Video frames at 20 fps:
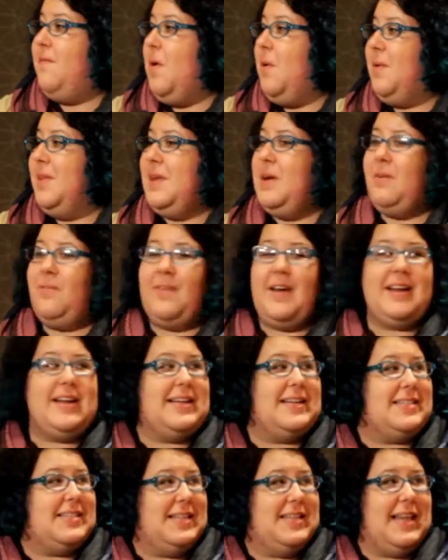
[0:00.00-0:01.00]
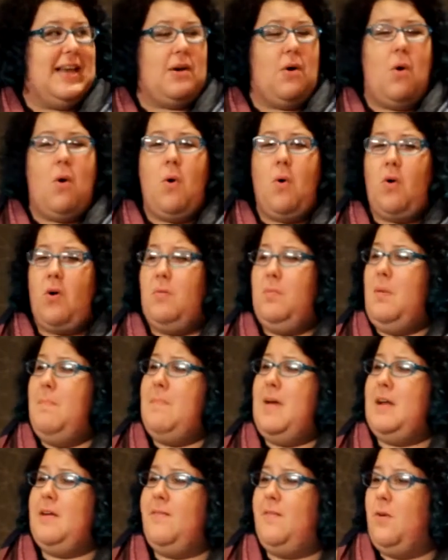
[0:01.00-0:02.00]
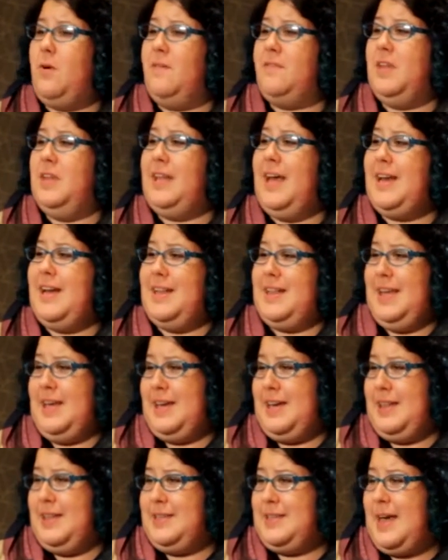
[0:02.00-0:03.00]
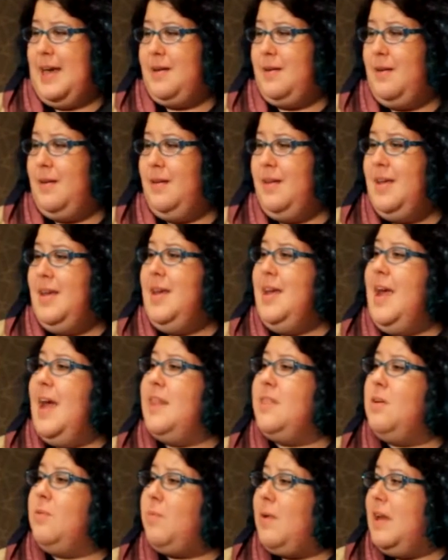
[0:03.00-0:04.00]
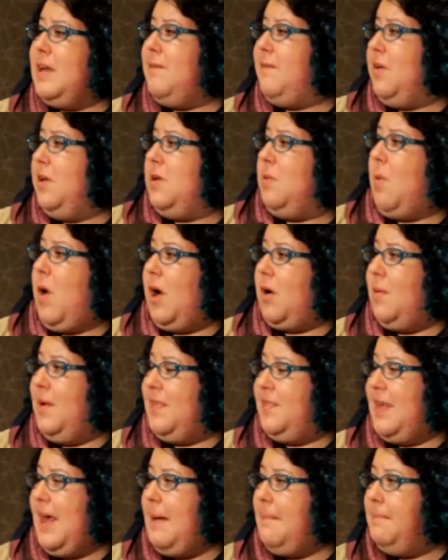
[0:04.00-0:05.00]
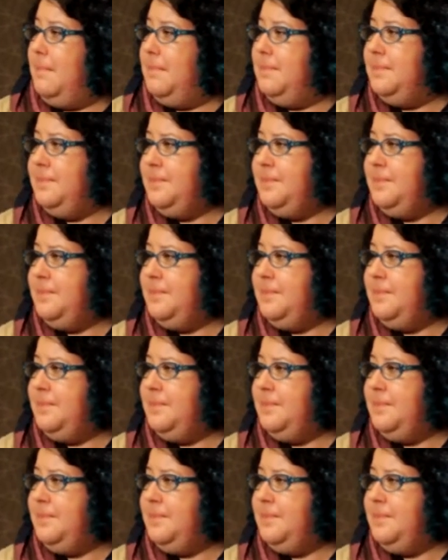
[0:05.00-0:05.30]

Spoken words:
forward. They are ready to see that horrible metaphor of the light at the end of the tunnel, and they're ready for you to walk with them.